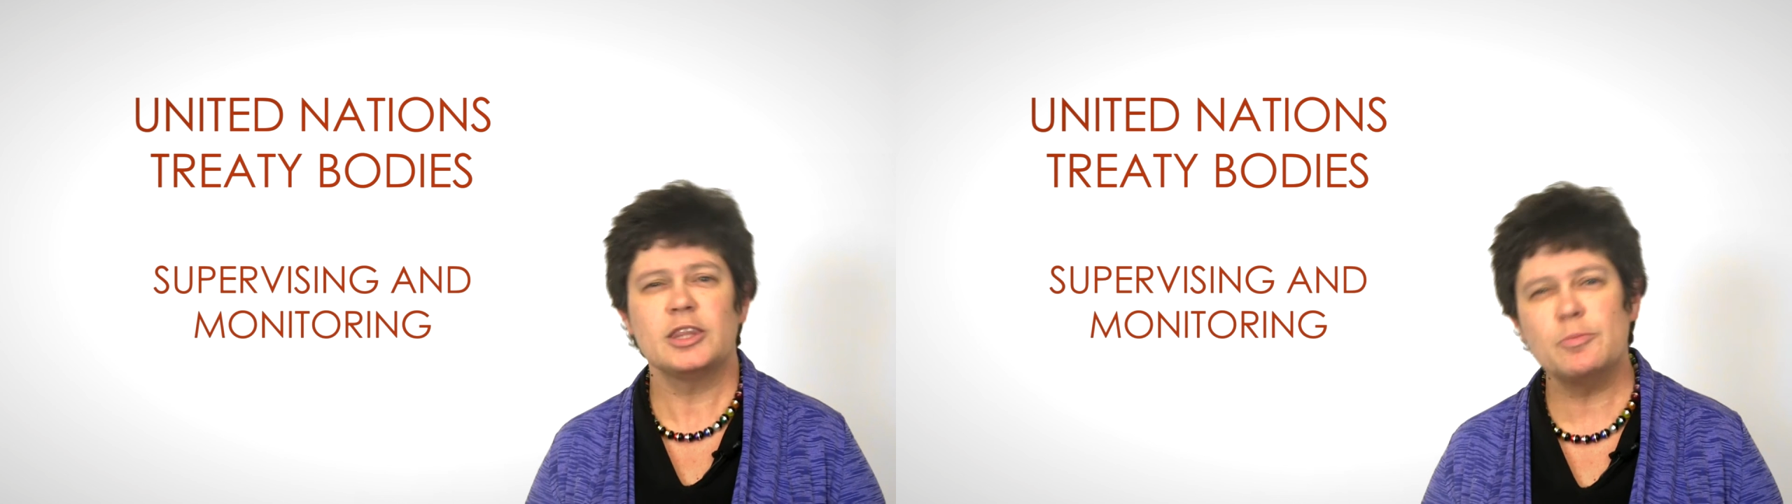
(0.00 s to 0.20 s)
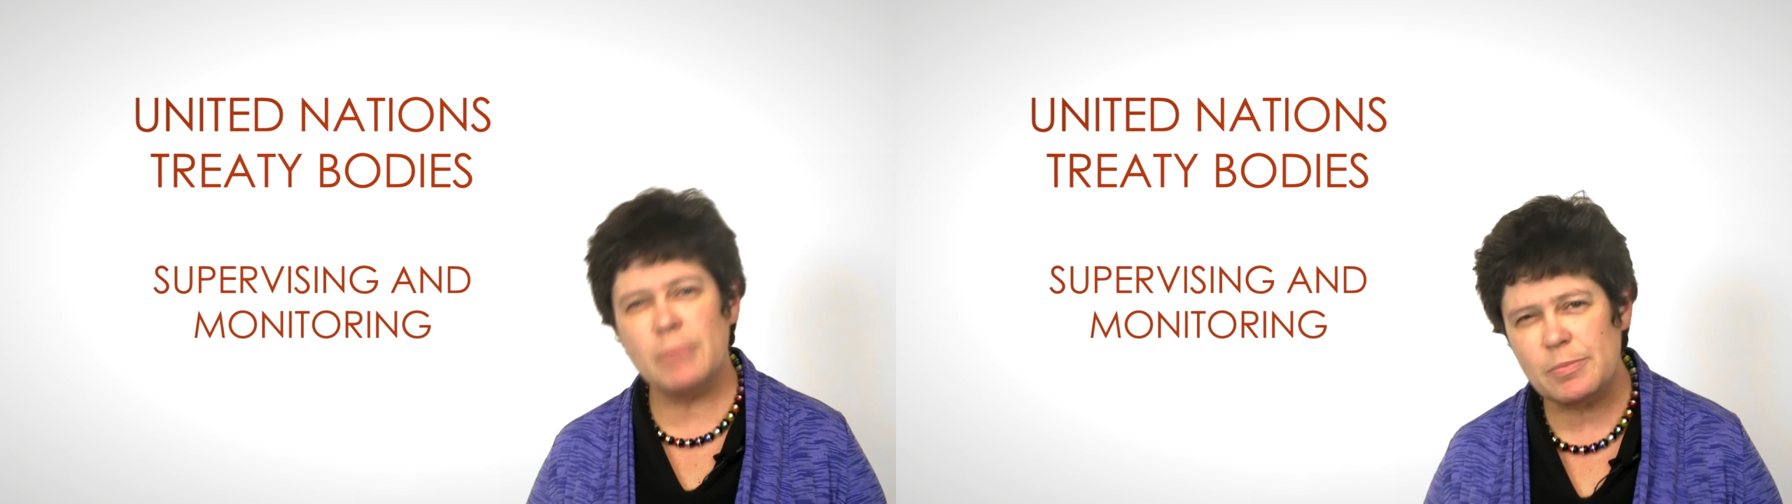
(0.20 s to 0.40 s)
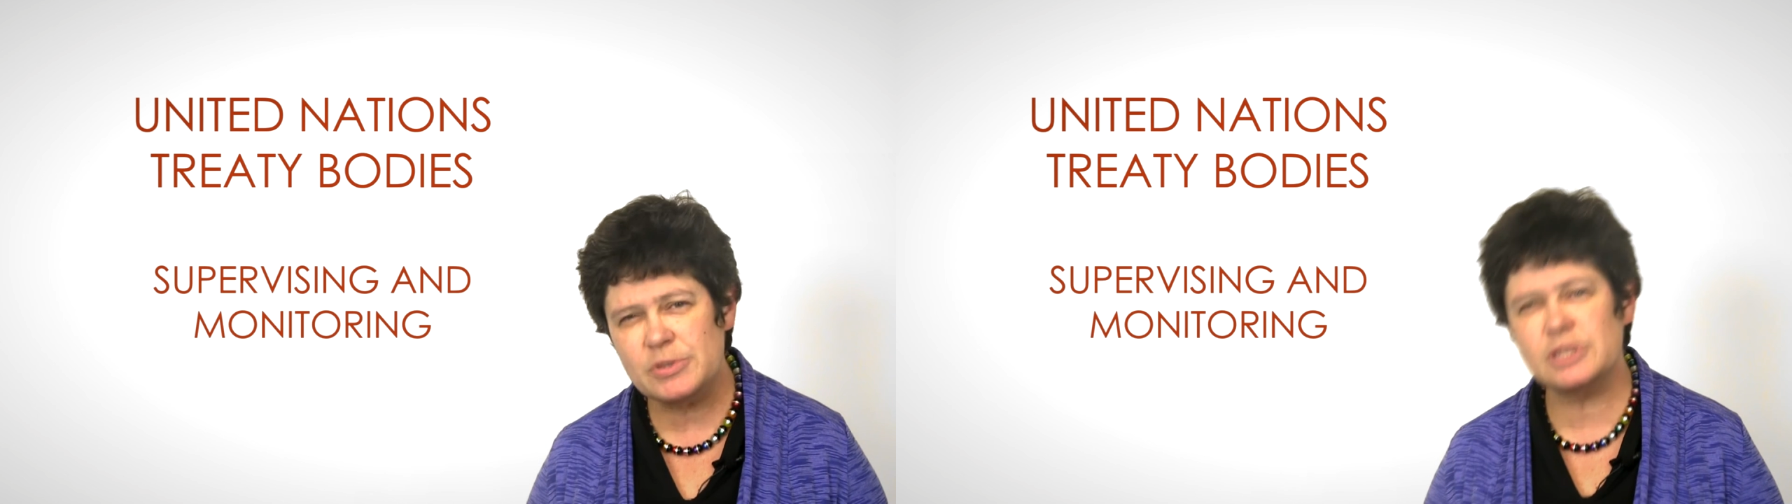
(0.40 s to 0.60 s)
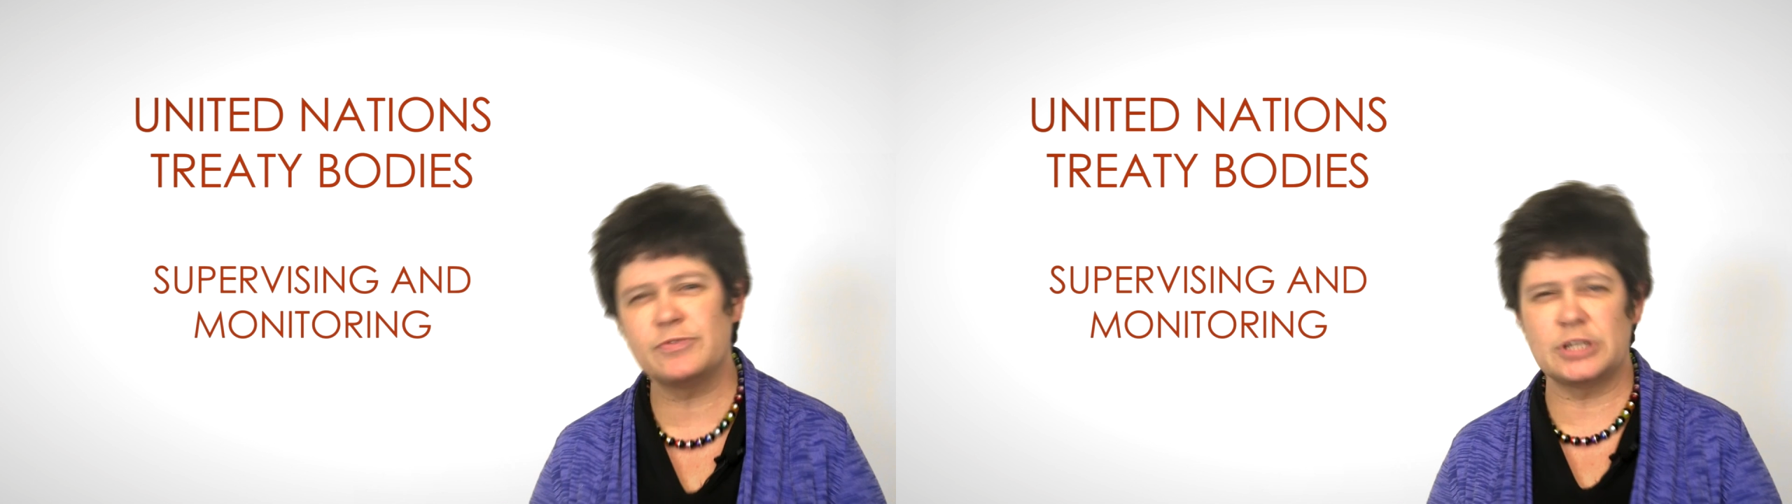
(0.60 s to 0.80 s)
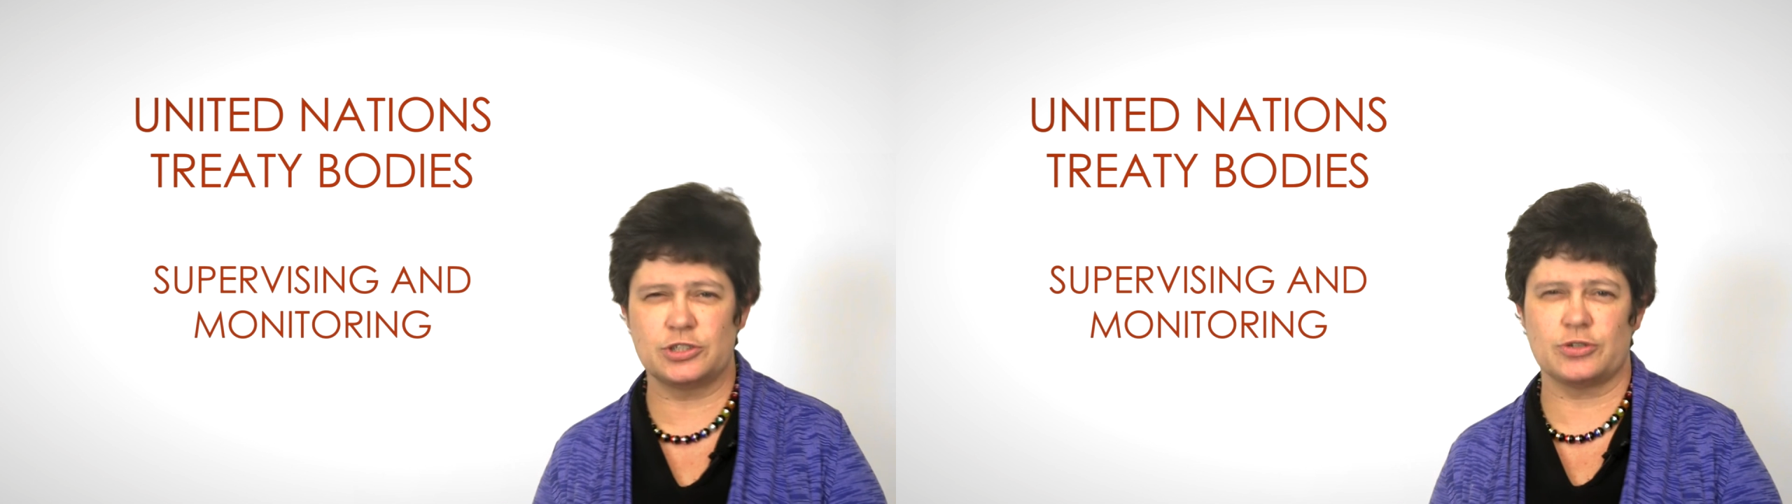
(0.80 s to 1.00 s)
The members
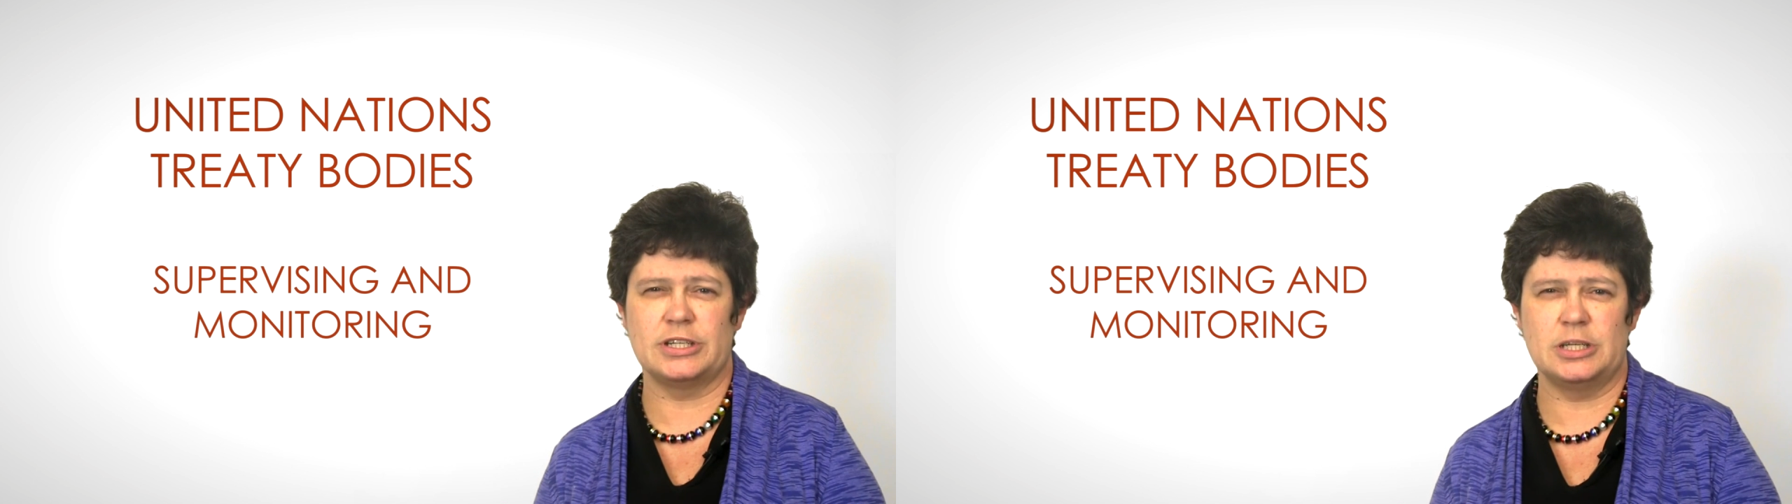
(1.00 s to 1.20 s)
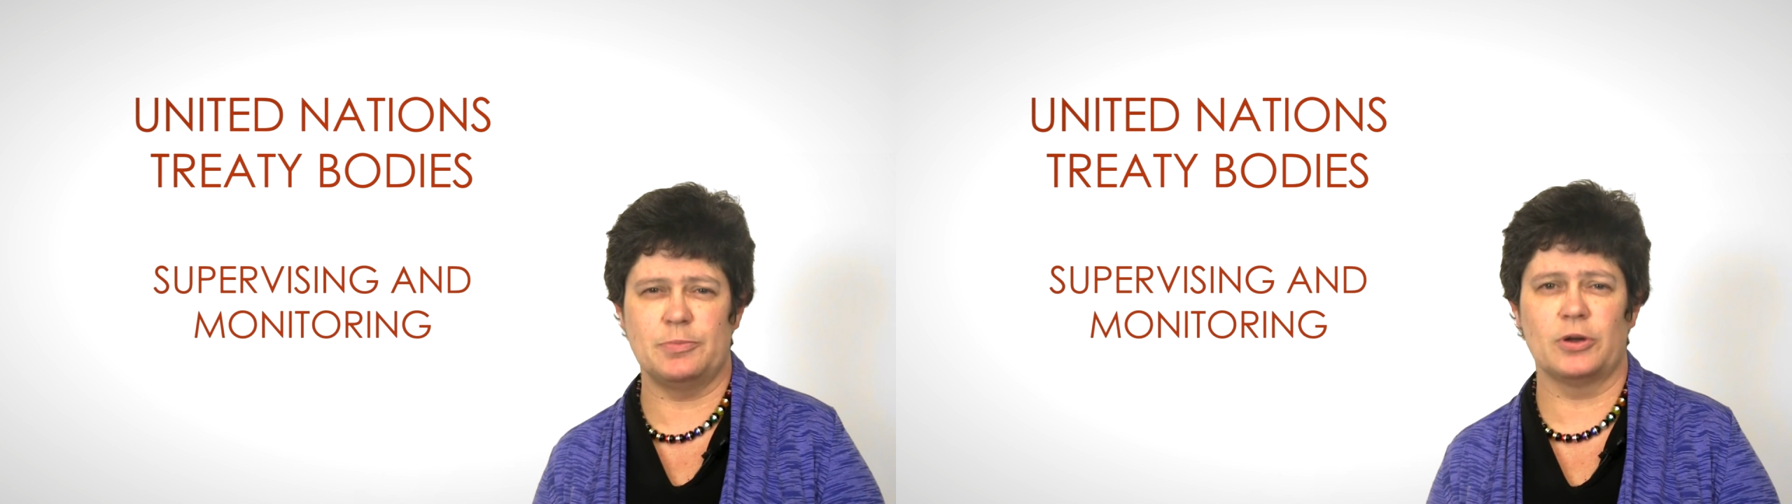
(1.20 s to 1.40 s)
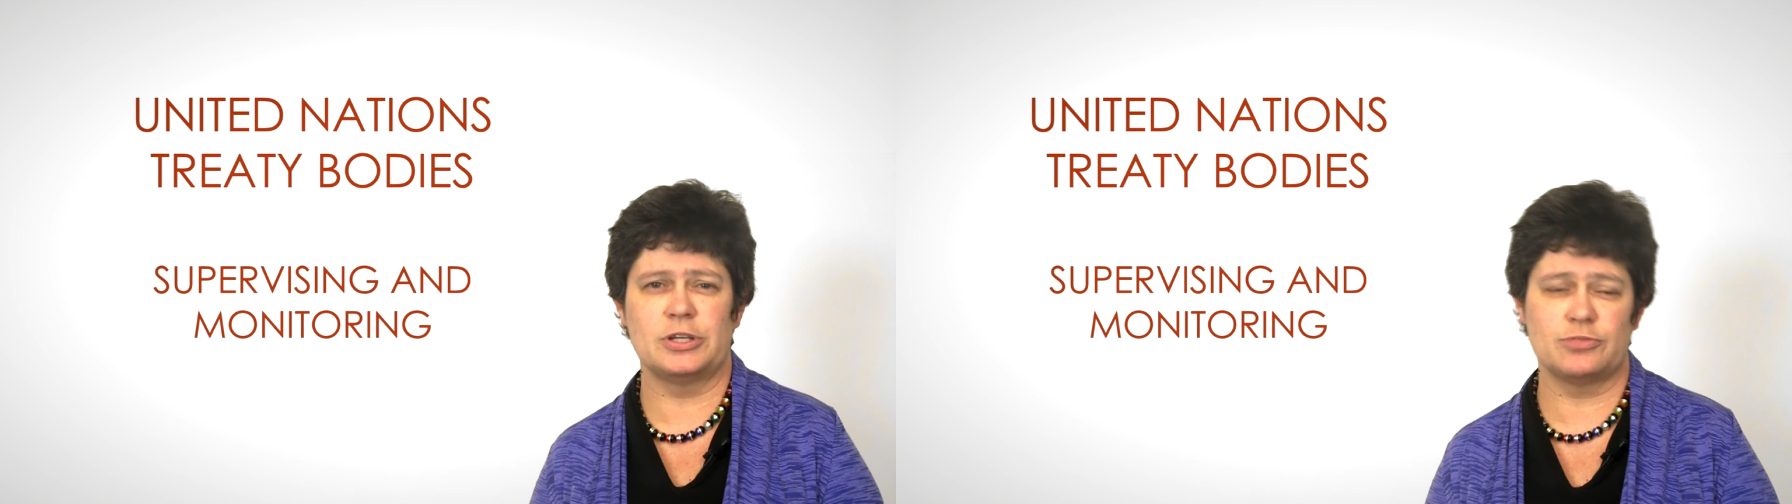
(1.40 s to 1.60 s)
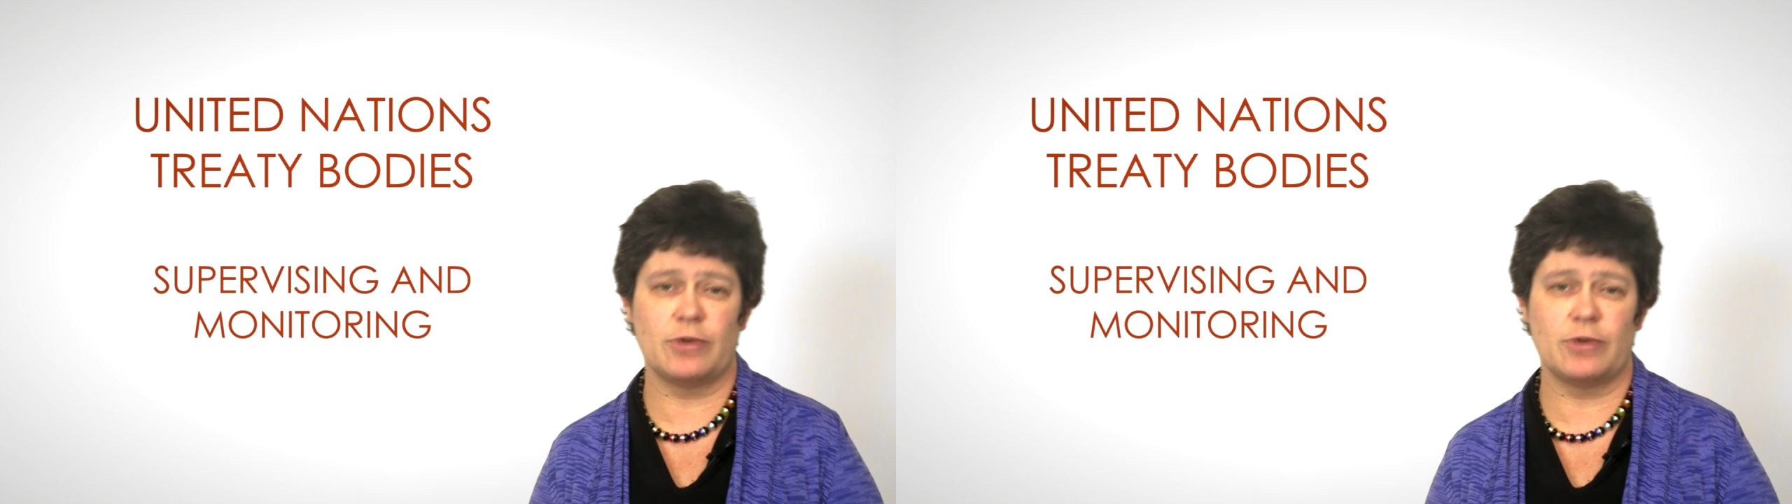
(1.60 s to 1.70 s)
of these treaty bodies